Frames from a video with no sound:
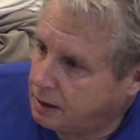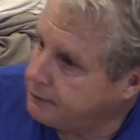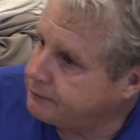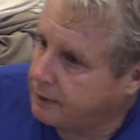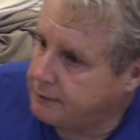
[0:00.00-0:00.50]

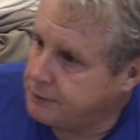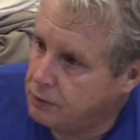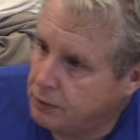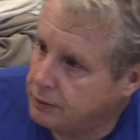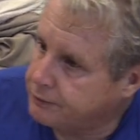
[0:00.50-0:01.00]
I've
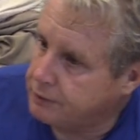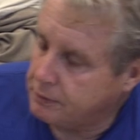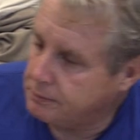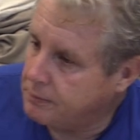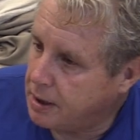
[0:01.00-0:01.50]
known her
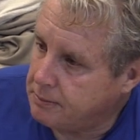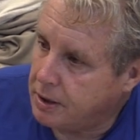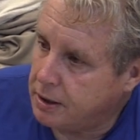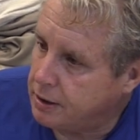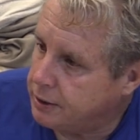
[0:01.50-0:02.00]
for many,
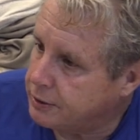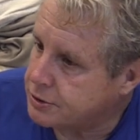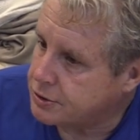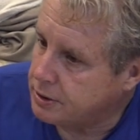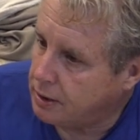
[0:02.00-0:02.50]
many
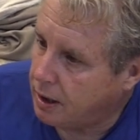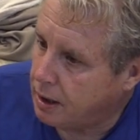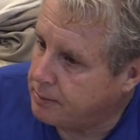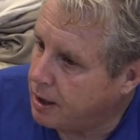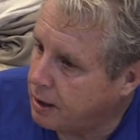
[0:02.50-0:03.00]
years, and
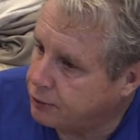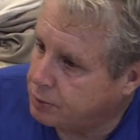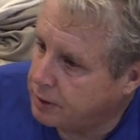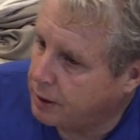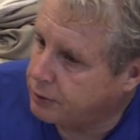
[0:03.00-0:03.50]
I'll be honest
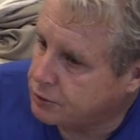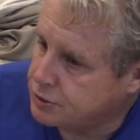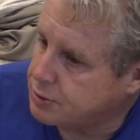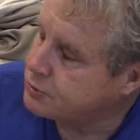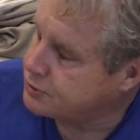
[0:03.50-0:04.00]
with you, I thought
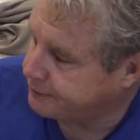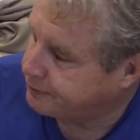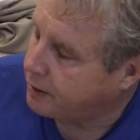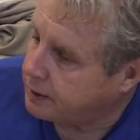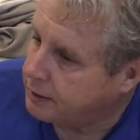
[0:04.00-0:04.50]
she was a
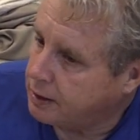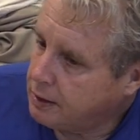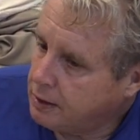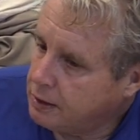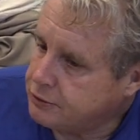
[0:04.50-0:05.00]
friend.
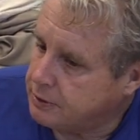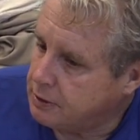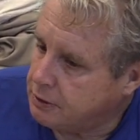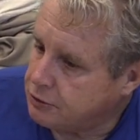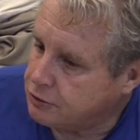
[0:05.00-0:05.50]

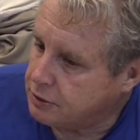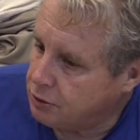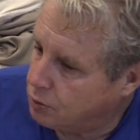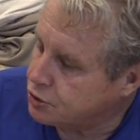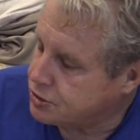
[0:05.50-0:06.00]
She
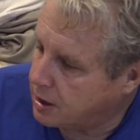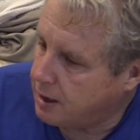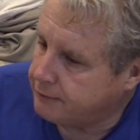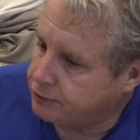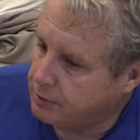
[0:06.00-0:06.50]
knew where she
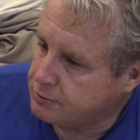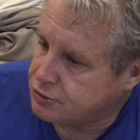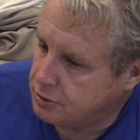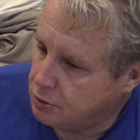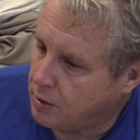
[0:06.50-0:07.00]
came from.
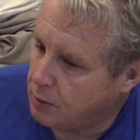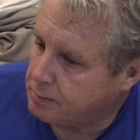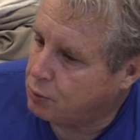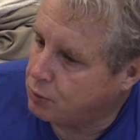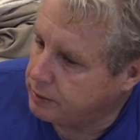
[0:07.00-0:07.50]
She knew how
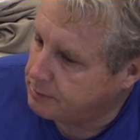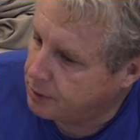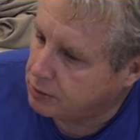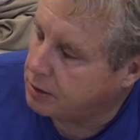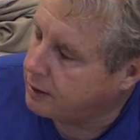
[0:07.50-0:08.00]
important the
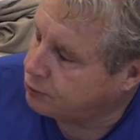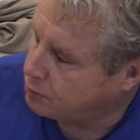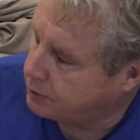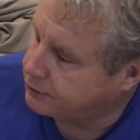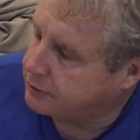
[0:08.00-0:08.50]
middle class
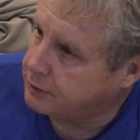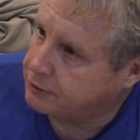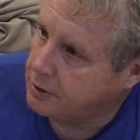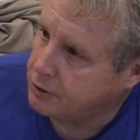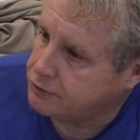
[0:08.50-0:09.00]
was to this
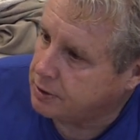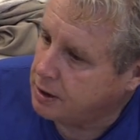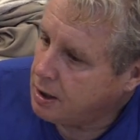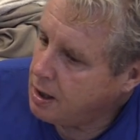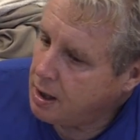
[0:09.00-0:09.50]
country.
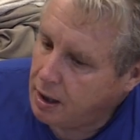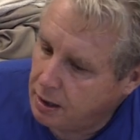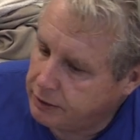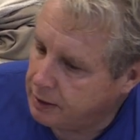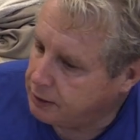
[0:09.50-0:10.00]
And
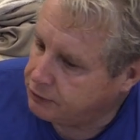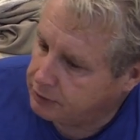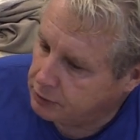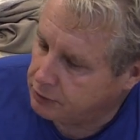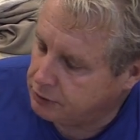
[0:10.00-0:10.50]
I think as
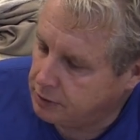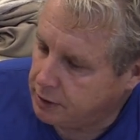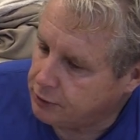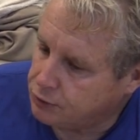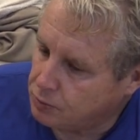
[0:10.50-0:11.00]
her
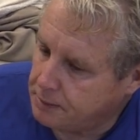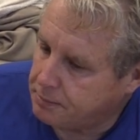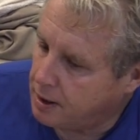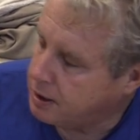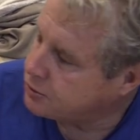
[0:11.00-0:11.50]
years went
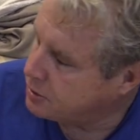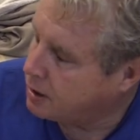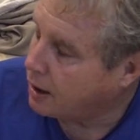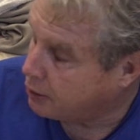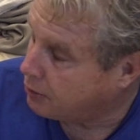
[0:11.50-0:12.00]
by, she
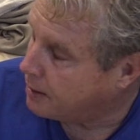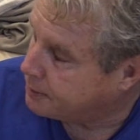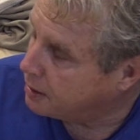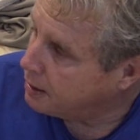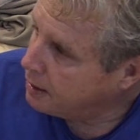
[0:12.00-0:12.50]
got
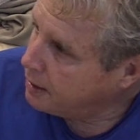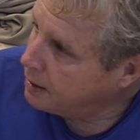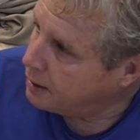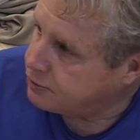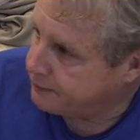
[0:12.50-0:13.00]
corrupted.
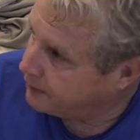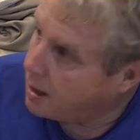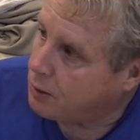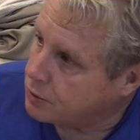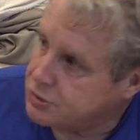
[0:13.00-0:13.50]
And she
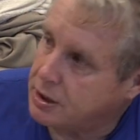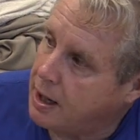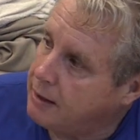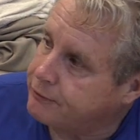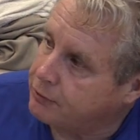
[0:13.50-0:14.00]
forgot where she
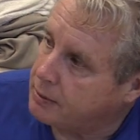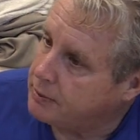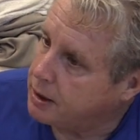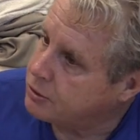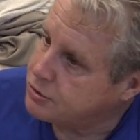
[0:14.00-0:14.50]
came from.
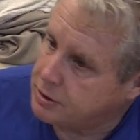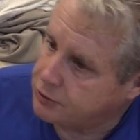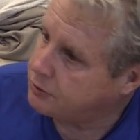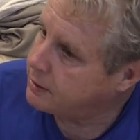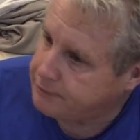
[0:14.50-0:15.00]
And she
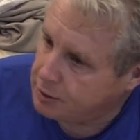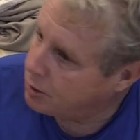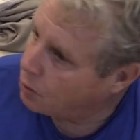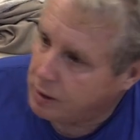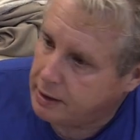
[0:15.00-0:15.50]
doesn't even
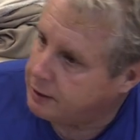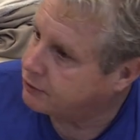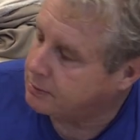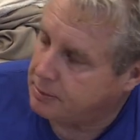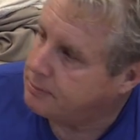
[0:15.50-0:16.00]
know what it
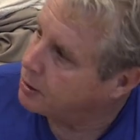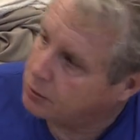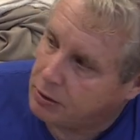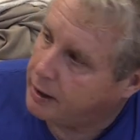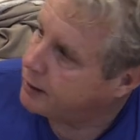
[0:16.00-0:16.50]
is to be middle
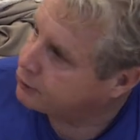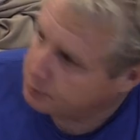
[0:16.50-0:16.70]
class or